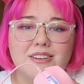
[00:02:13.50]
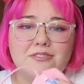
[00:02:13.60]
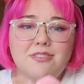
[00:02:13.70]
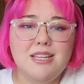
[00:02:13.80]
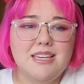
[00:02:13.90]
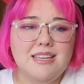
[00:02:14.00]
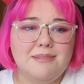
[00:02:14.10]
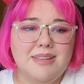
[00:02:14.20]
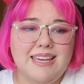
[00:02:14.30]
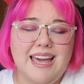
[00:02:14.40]
flick and
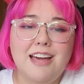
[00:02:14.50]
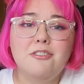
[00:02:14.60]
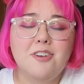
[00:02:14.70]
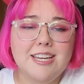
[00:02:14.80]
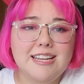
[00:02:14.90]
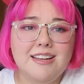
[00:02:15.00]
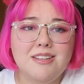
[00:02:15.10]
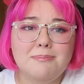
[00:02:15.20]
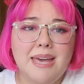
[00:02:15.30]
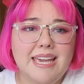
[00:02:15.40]
I'm like halfway down
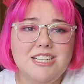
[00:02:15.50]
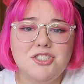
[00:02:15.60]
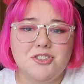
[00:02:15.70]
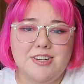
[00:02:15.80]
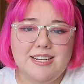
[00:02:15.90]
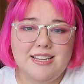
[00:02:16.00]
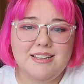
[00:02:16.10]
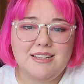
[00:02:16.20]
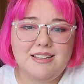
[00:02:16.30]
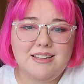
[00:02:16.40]
the page already.
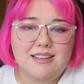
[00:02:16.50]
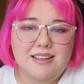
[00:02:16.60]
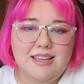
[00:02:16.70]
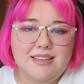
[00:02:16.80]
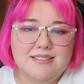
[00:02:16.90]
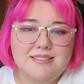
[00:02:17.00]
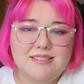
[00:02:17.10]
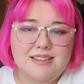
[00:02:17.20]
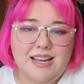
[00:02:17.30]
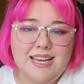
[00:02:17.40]

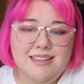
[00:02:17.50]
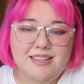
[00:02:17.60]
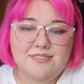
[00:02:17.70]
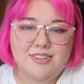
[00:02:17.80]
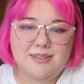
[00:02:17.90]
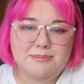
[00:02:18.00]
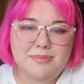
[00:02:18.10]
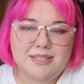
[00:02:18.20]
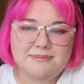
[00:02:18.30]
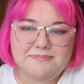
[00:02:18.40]
And I love it,
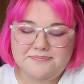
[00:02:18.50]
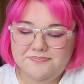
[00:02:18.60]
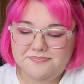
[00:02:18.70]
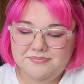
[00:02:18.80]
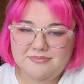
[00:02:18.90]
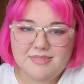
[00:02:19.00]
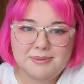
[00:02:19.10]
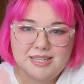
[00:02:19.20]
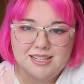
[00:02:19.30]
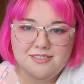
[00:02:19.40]
but I
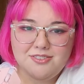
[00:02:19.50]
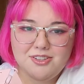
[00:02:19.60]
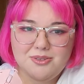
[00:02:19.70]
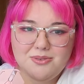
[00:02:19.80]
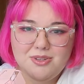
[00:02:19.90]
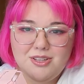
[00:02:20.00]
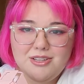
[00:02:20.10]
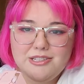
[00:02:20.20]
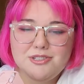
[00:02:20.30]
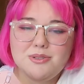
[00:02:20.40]
mean, if you
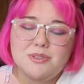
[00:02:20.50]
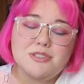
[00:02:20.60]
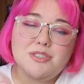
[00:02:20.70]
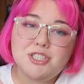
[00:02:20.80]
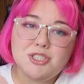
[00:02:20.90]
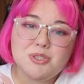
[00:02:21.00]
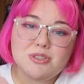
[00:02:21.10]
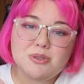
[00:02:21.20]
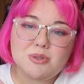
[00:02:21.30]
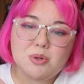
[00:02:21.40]
don't use
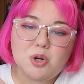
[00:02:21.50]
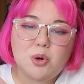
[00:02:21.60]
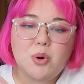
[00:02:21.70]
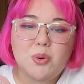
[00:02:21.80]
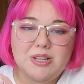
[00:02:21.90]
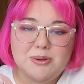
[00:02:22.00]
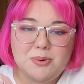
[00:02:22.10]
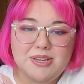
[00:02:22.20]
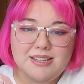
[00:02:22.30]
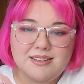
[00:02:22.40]
your rolly
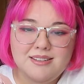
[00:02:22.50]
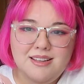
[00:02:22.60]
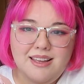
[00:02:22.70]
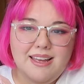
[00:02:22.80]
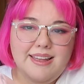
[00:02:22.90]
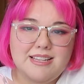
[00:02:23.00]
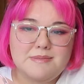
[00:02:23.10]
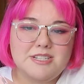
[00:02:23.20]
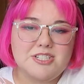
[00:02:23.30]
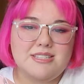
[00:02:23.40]
wheel
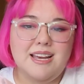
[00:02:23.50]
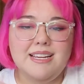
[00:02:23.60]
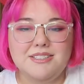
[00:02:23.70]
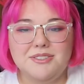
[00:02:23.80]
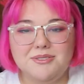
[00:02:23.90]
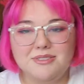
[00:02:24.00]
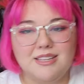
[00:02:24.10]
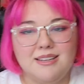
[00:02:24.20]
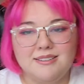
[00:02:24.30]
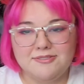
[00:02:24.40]
as much as I do,
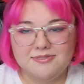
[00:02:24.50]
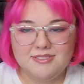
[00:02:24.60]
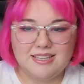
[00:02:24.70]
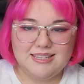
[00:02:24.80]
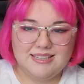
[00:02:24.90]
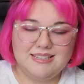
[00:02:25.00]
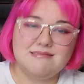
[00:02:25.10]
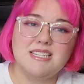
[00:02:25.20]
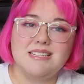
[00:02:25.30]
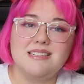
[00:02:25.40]
then like
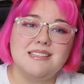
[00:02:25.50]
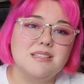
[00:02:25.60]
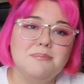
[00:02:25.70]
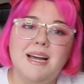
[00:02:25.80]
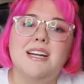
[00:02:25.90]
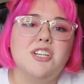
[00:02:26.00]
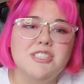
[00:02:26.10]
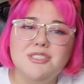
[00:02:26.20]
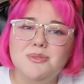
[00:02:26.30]
it doesn't matter.